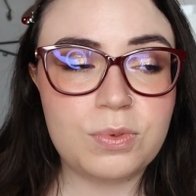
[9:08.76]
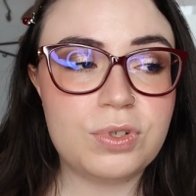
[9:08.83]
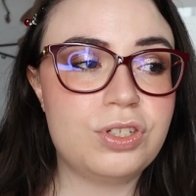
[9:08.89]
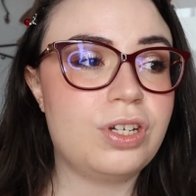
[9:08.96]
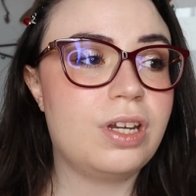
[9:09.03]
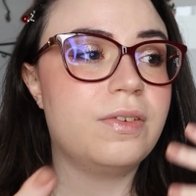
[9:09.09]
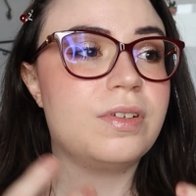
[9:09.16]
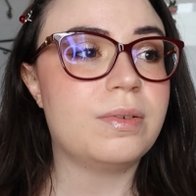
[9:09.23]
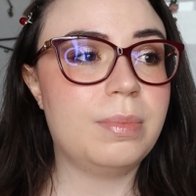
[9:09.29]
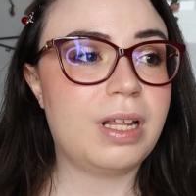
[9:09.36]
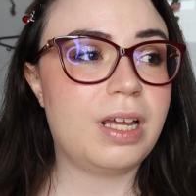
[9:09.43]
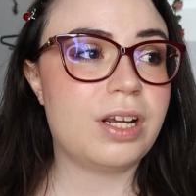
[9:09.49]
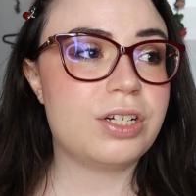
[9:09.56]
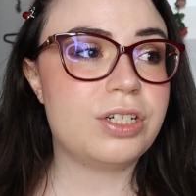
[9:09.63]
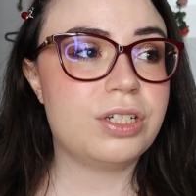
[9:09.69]
whichever
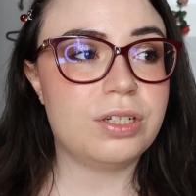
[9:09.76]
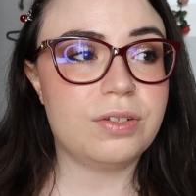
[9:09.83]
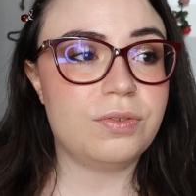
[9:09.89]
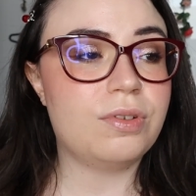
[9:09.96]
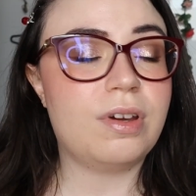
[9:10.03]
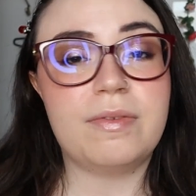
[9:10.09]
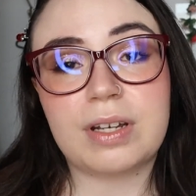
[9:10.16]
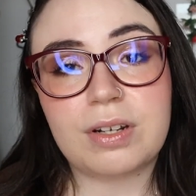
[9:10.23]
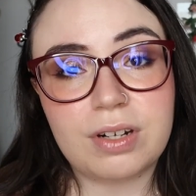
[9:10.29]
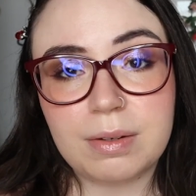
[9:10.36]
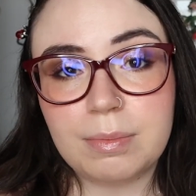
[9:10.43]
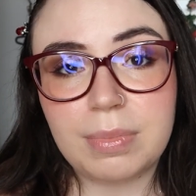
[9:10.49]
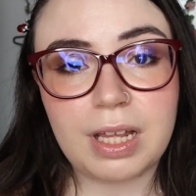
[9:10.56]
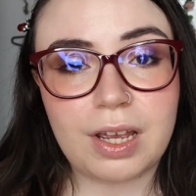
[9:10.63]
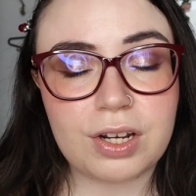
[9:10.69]
blush, if you have a
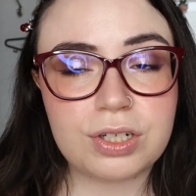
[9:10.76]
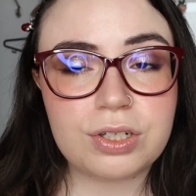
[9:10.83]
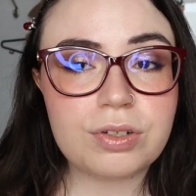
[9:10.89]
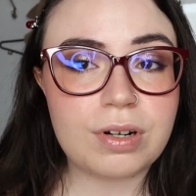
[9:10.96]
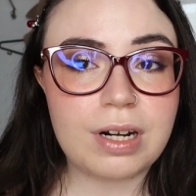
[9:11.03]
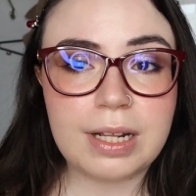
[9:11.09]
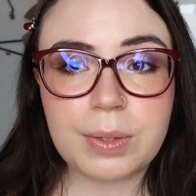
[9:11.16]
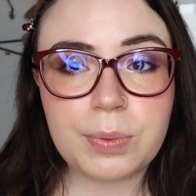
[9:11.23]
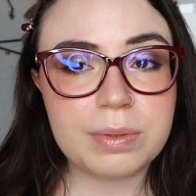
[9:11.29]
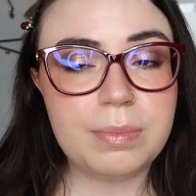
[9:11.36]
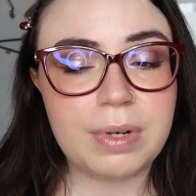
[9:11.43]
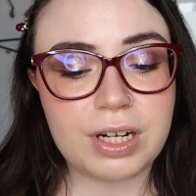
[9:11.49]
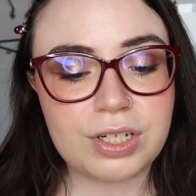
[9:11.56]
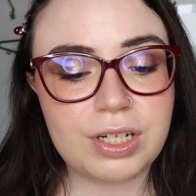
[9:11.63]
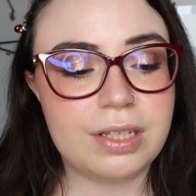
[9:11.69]
cream blush or a liquid
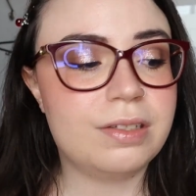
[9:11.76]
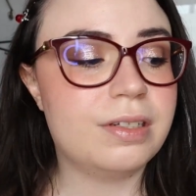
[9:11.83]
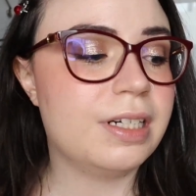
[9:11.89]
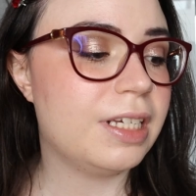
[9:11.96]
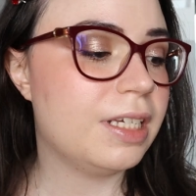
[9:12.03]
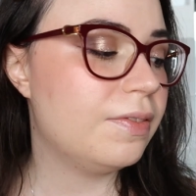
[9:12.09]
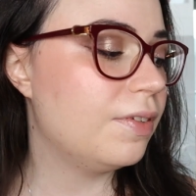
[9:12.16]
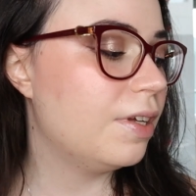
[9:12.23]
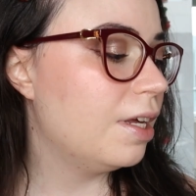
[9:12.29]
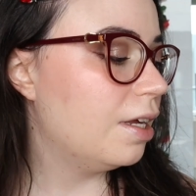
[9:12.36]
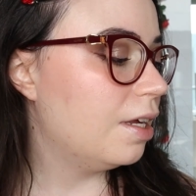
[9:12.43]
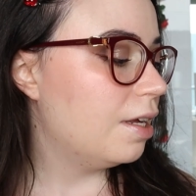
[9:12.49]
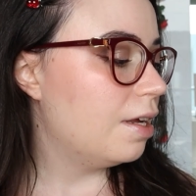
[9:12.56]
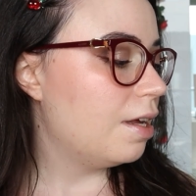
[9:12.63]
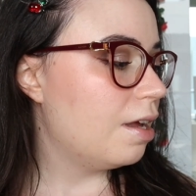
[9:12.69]
brush underneath.
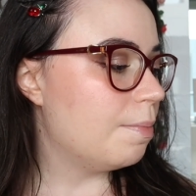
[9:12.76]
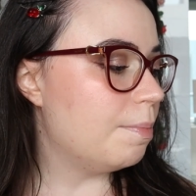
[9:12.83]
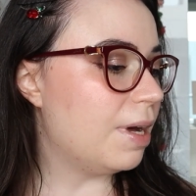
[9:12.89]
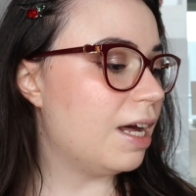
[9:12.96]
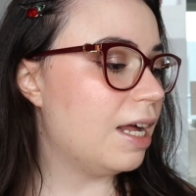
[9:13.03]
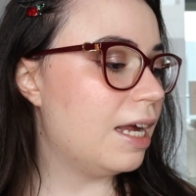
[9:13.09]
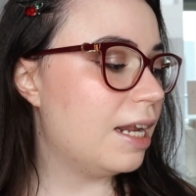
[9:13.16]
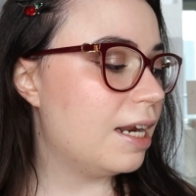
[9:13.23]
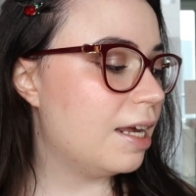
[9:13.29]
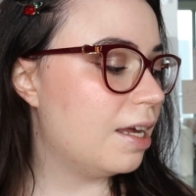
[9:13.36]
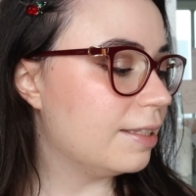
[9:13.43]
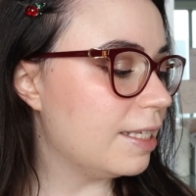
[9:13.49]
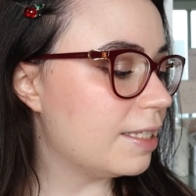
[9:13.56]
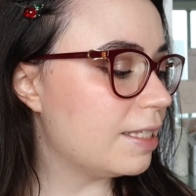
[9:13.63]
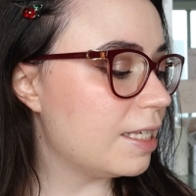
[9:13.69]

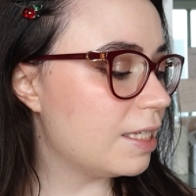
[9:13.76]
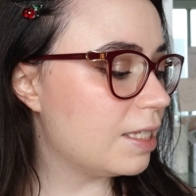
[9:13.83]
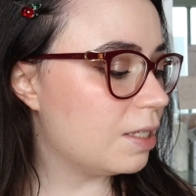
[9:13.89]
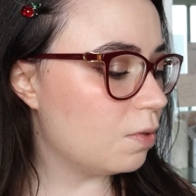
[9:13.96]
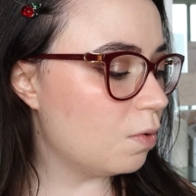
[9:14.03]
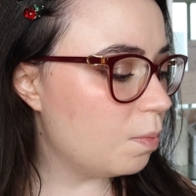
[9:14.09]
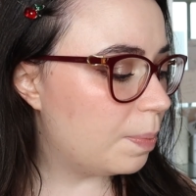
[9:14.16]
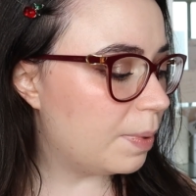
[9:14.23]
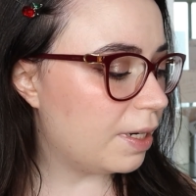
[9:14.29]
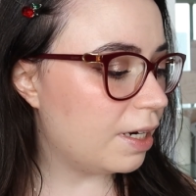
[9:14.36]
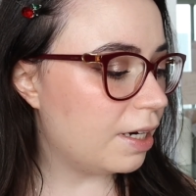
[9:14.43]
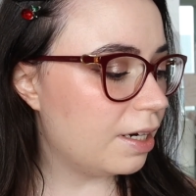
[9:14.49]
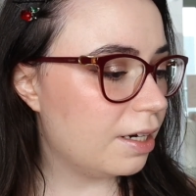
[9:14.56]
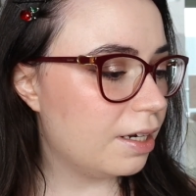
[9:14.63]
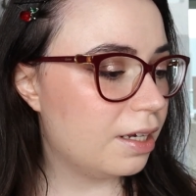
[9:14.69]
But this is
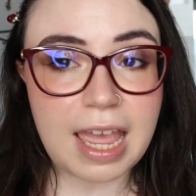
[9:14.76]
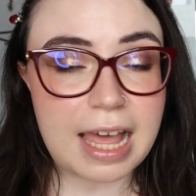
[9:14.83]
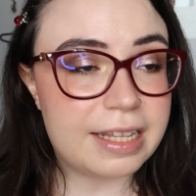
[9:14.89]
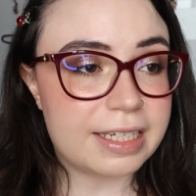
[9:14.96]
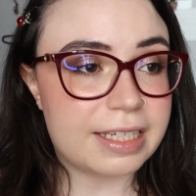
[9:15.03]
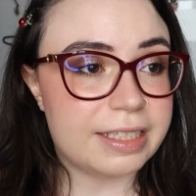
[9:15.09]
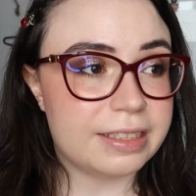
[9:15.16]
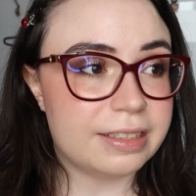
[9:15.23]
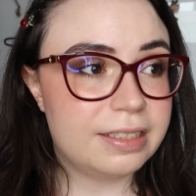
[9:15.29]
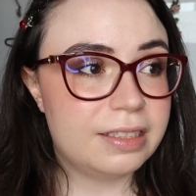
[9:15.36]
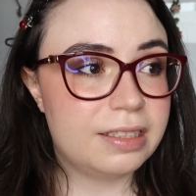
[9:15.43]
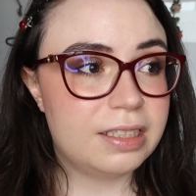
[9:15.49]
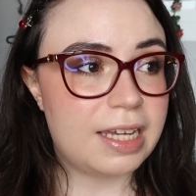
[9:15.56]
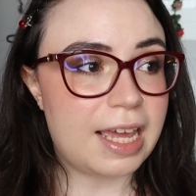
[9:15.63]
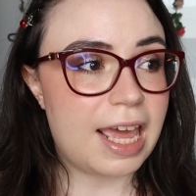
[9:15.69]
super elegant,
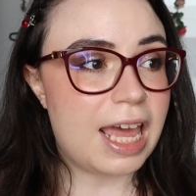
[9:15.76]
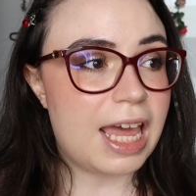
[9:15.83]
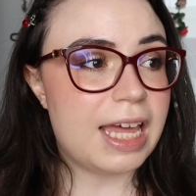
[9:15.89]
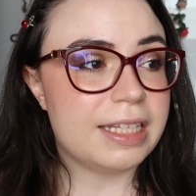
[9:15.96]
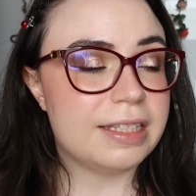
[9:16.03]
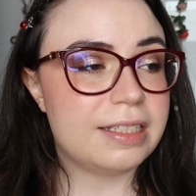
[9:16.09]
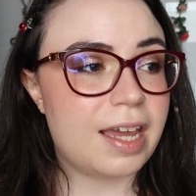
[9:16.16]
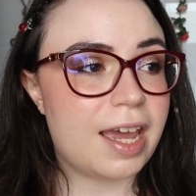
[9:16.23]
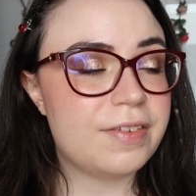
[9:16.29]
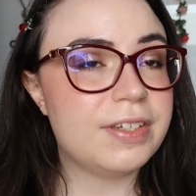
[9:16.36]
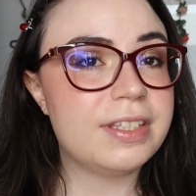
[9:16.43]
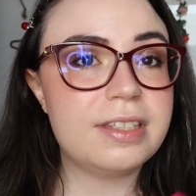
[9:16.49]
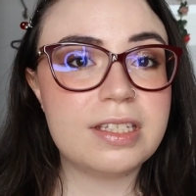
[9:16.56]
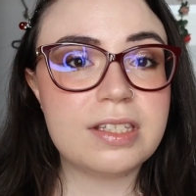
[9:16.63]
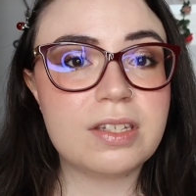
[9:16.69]
and I
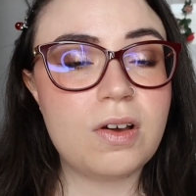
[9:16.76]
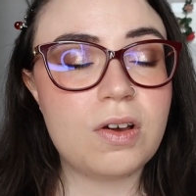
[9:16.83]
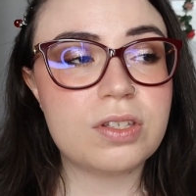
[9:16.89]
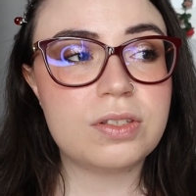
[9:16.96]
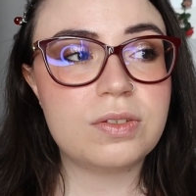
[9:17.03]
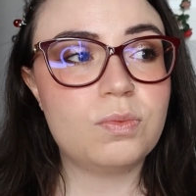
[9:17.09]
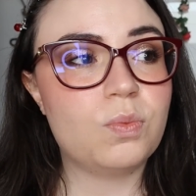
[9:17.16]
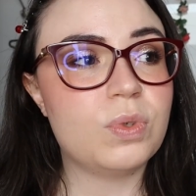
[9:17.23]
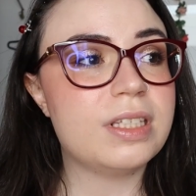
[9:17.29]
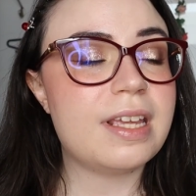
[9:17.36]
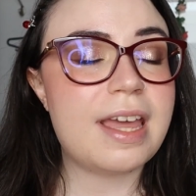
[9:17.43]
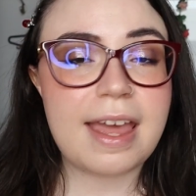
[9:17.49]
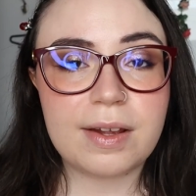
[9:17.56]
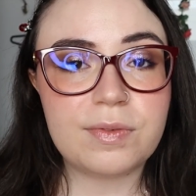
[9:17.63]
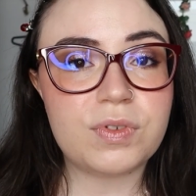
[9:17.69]
think this goes with
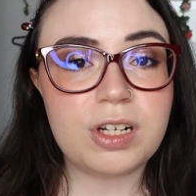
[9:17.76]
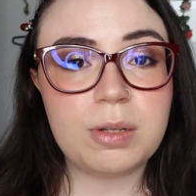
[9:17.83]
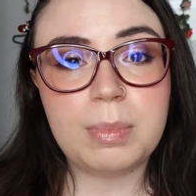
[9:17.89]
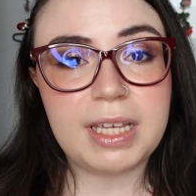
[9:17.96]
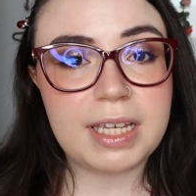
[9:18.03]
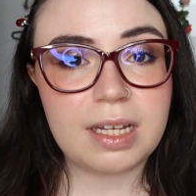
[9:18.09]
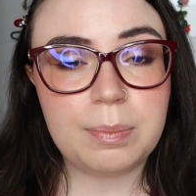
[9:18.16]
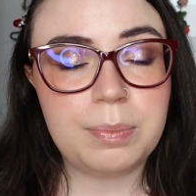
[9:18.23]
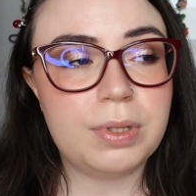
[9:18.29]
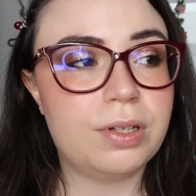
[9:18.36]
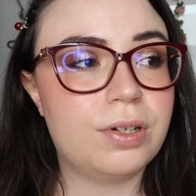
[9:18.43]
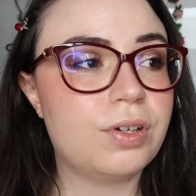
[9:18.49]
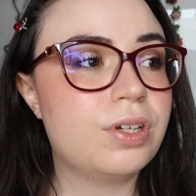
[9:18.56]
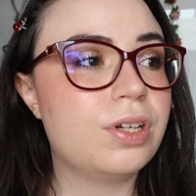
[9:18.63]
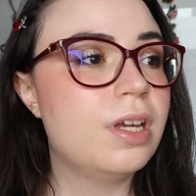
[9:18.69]
every makeup
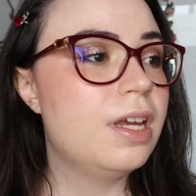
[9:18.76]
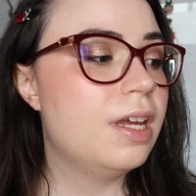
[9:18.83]
look.